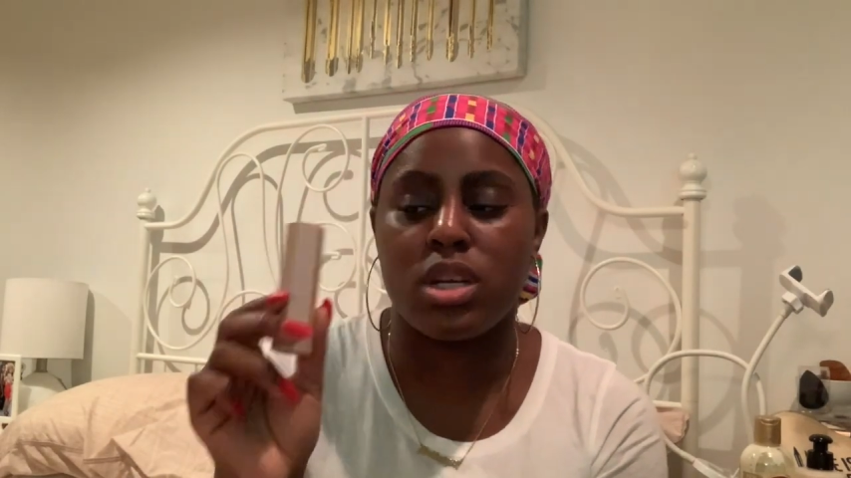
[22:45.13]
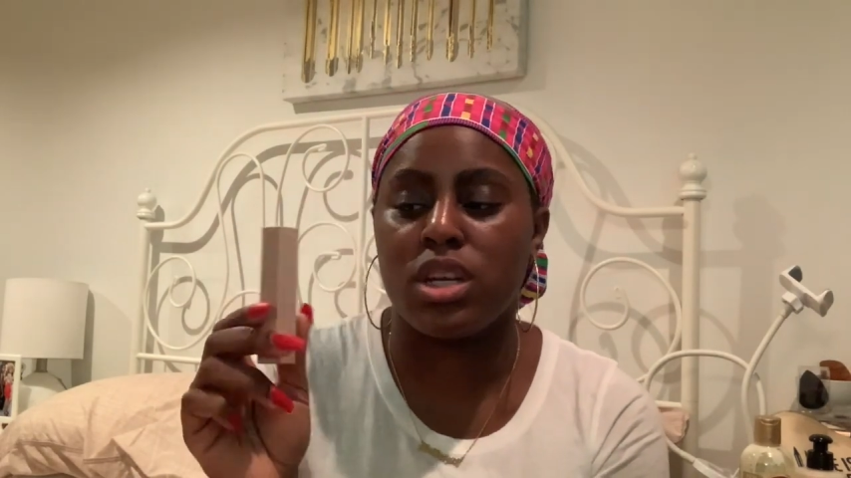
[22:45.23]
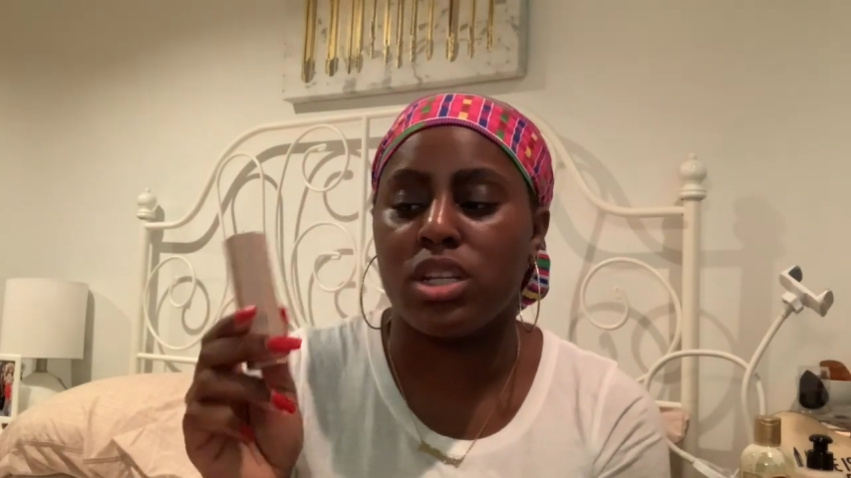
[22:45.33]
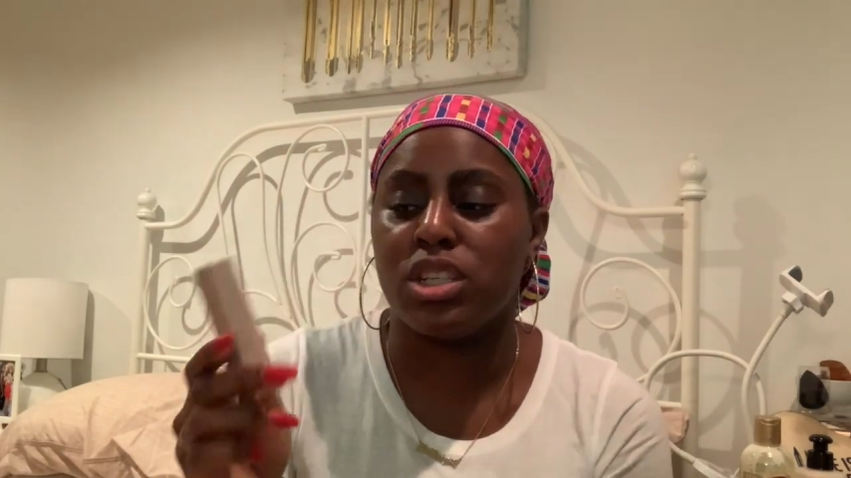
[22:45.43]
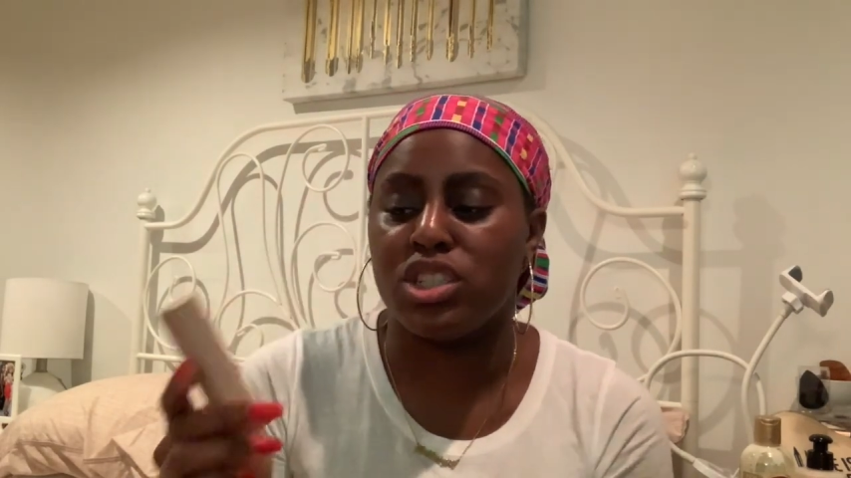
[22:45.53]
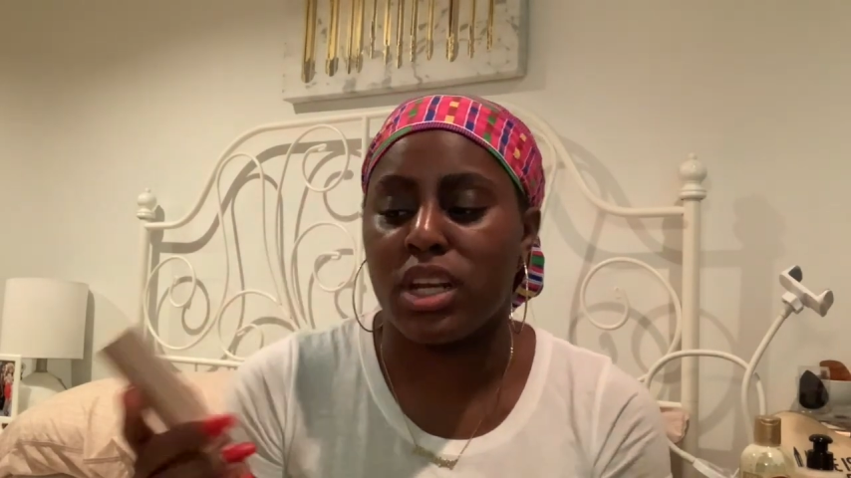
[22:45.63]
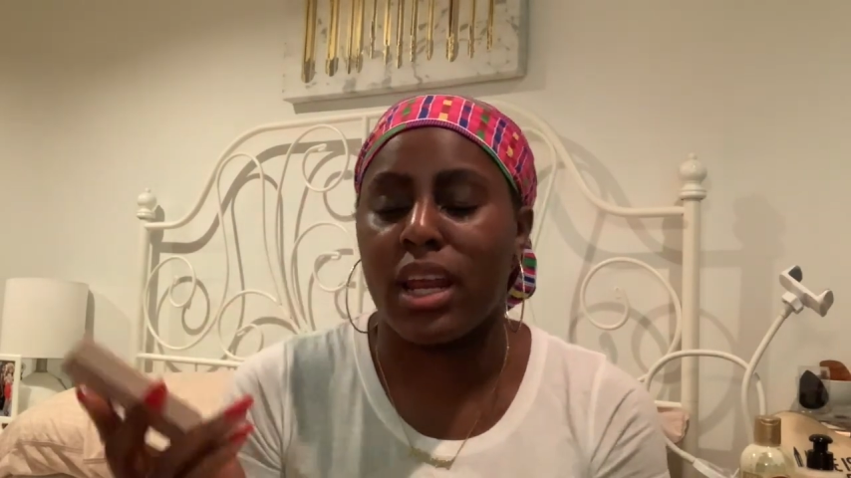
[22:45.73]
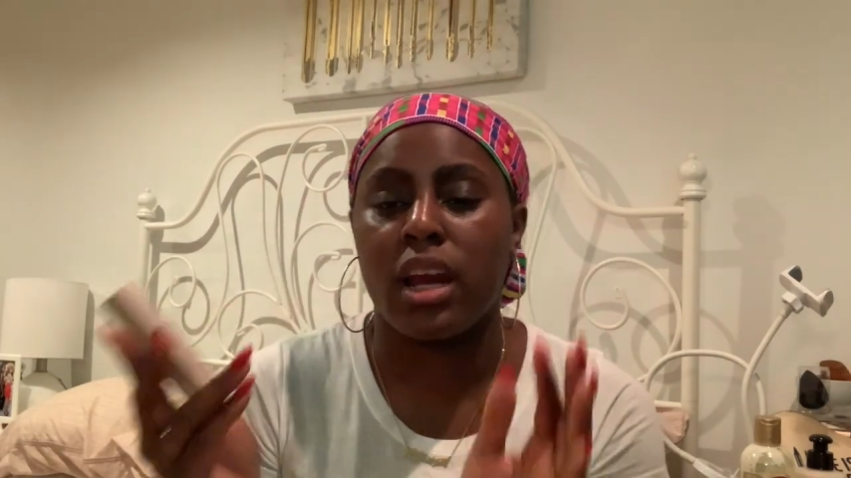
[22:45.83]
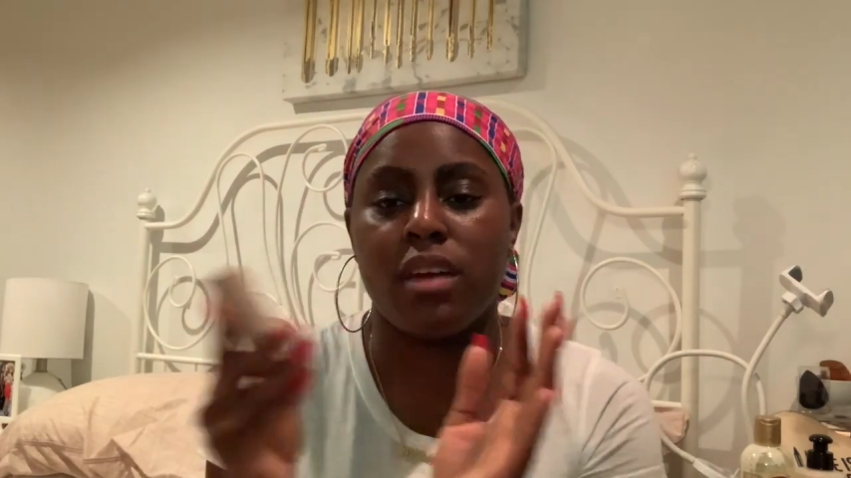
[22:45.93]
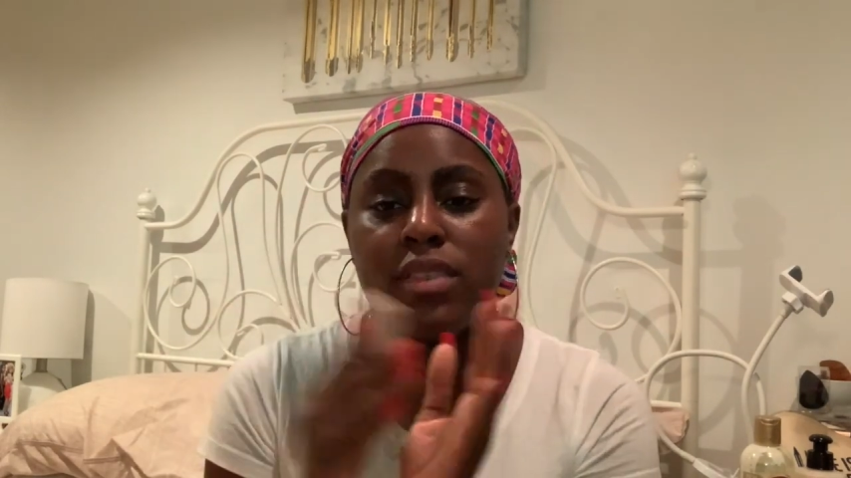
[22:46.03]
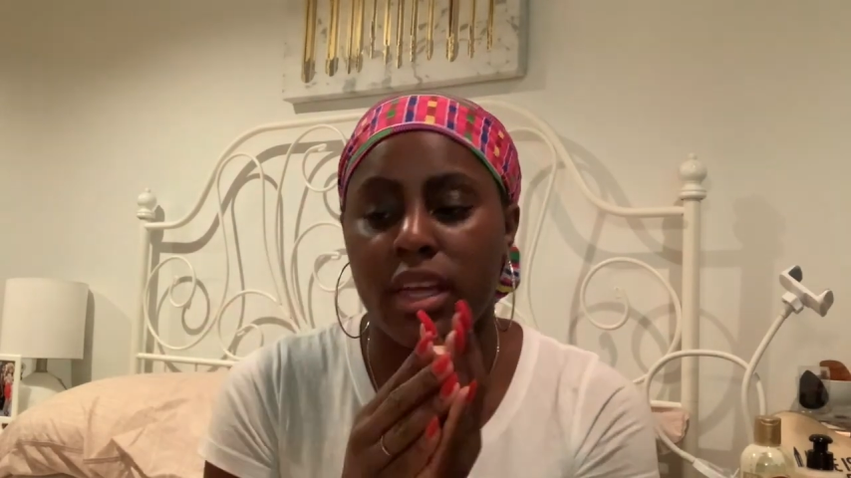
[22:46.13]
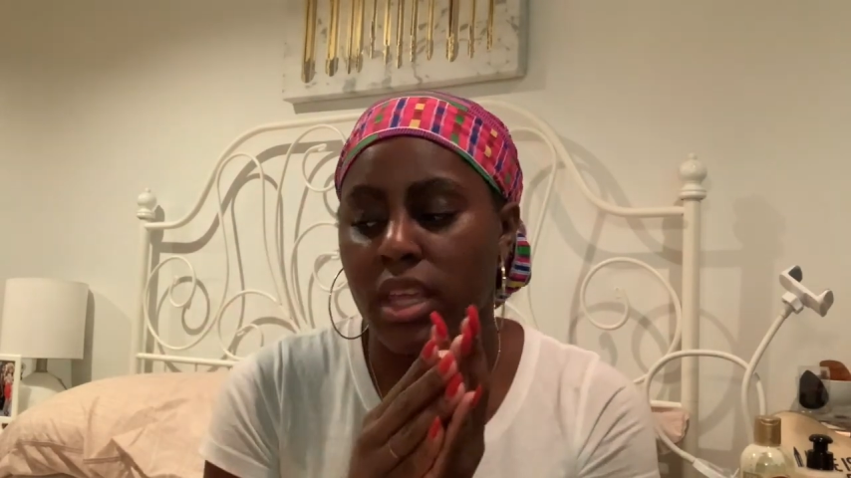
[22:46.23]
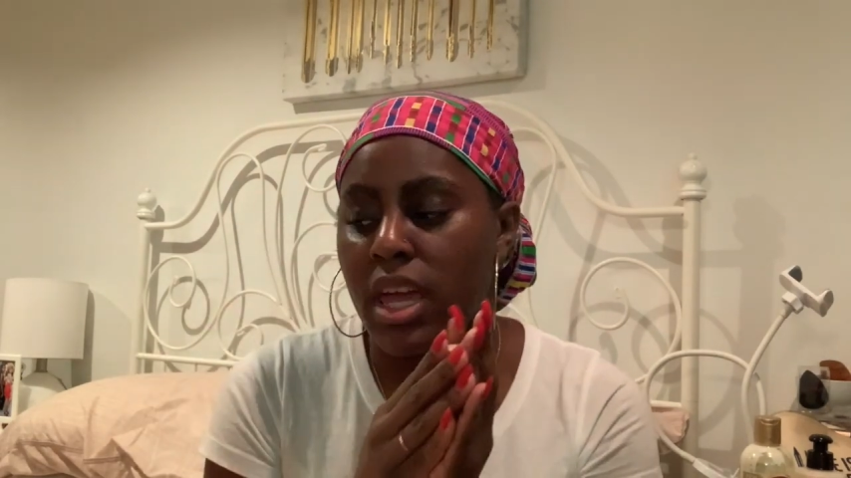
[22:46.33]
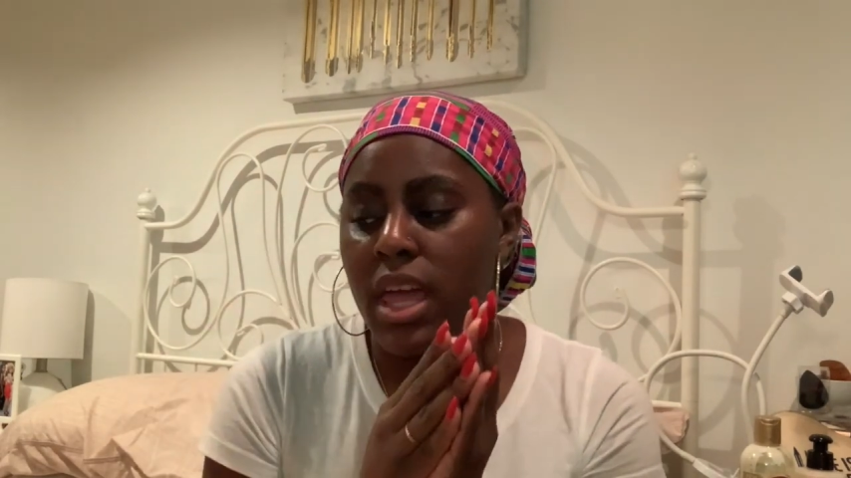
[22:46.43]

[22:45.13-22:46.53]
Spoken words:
a good addition, and I love that